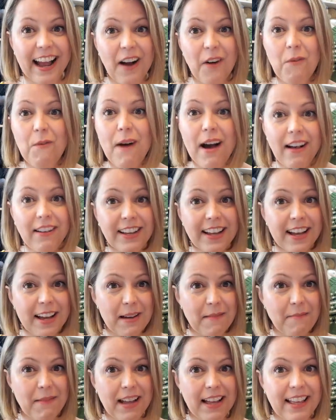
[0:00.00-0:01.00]

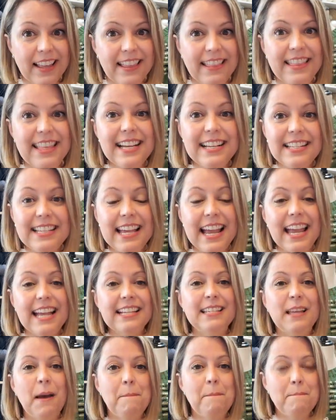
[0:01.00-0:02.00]
Welcome. This
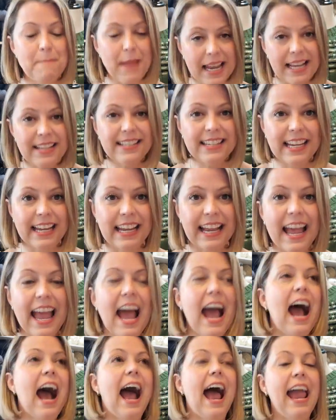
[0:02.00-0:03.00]
is amazing.
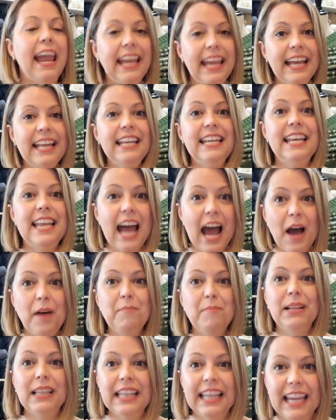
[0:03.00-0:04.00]
I cannot
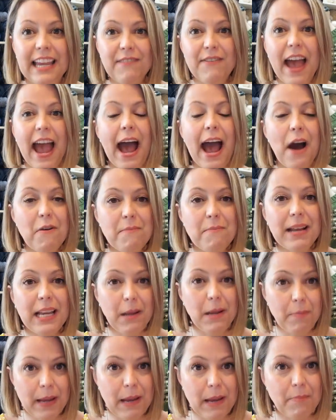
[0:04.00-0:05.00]
believe how many
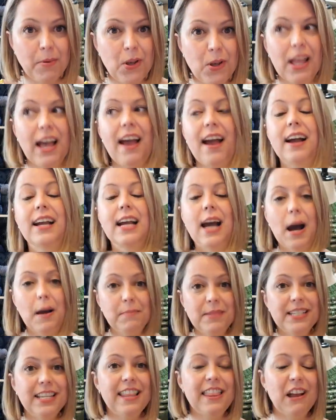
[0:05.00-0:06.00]
people
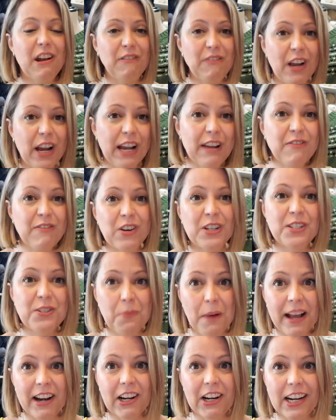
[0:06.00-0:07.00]
come to their very first
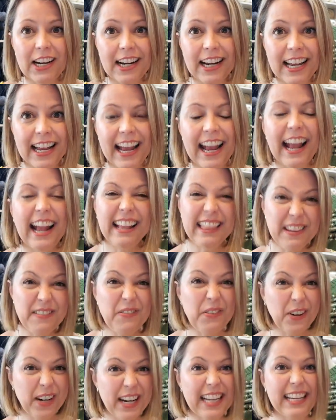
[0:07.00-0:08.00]
sweater in the
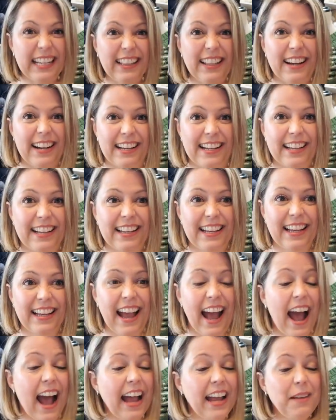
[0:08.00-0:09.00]
4-day knit along.
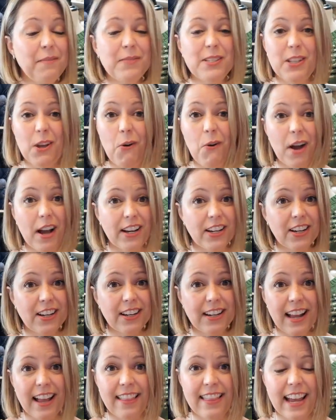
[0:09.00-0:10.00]
I am so
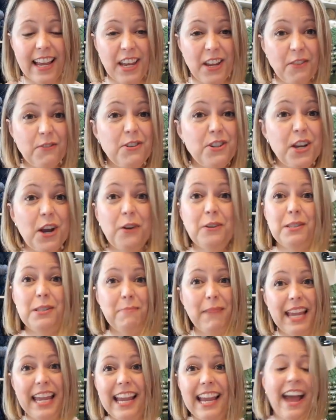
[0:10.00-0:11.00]
honored that you chose
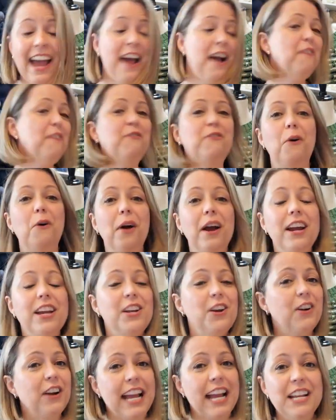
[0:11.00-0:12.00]
me for
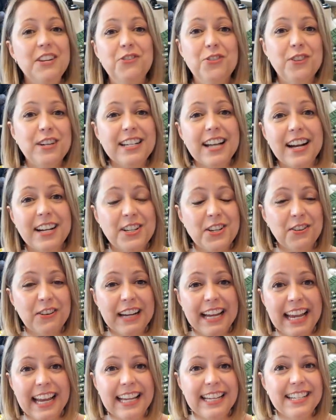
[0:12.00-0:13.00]
your
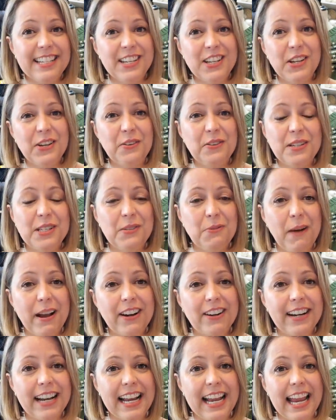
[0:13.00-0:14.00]
introductory into
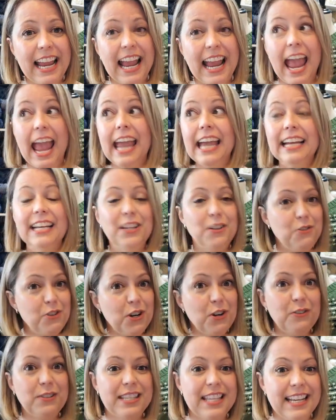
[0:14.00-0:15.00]
sweater knitting, and you
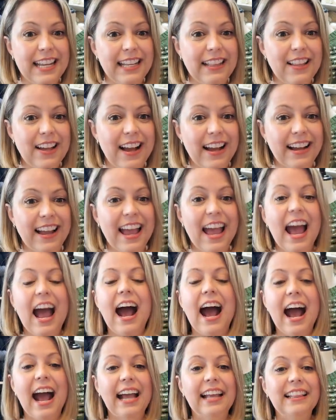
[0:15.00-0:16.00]
chose the knit along.
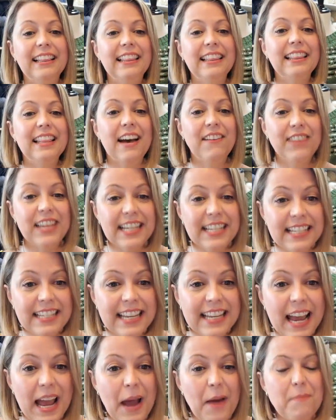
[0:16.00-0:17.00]
I love it,
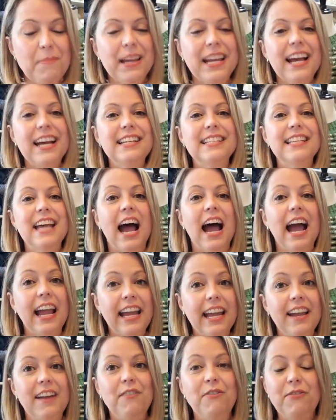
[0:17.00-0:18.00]
because
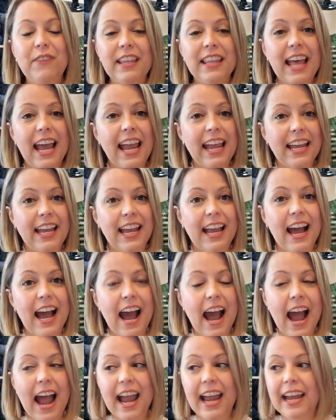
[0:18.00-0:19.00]
I feel like
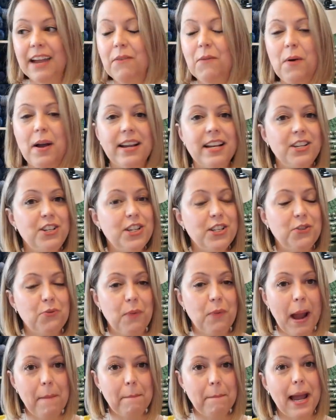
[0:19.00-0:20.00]
I want to just
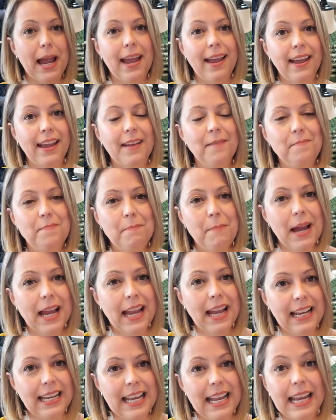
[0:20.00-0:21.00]
wrap my
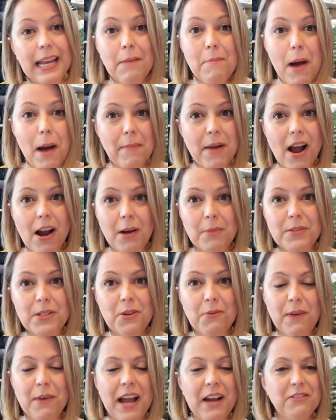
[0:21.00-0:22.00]
knitting mama arms
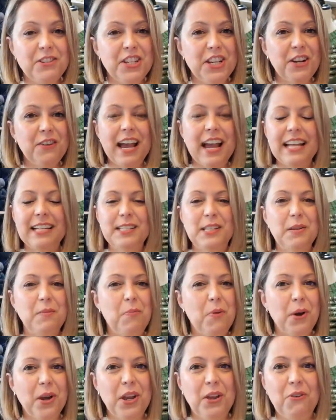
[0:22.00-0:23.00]
around you and
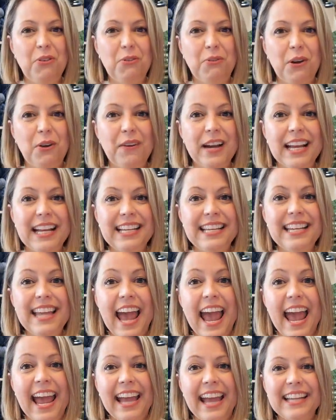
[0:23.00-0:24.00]
support you through it.
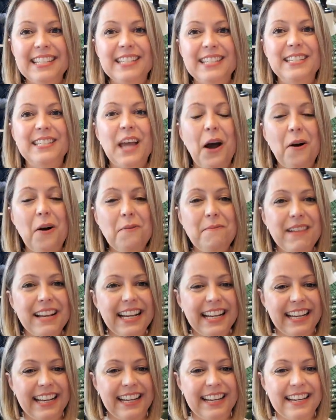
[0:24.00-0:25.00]
Yay! So
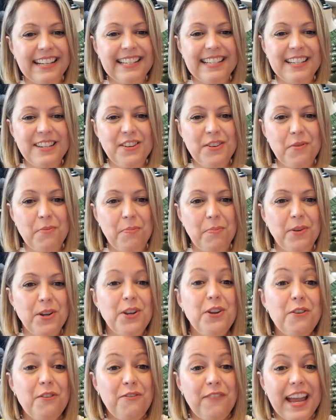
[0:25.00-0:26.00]
many
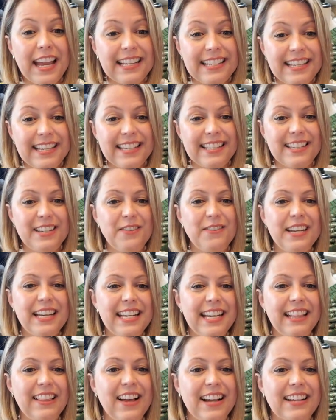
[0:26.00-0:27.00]
new faces, new to
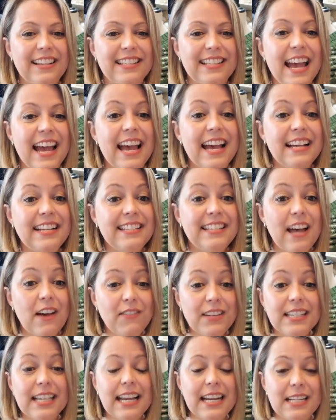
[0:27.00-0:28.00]
knit alongs. Selva
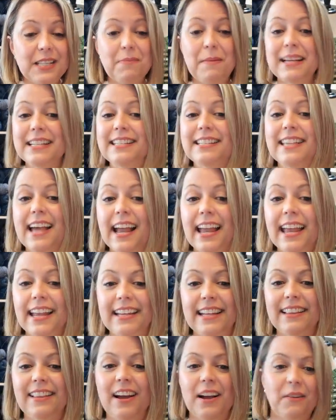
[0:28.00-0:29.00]
said it's my second
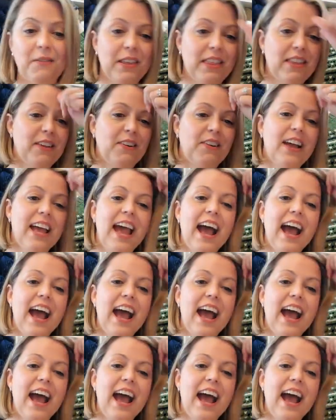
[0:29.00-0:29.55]
knit along with you.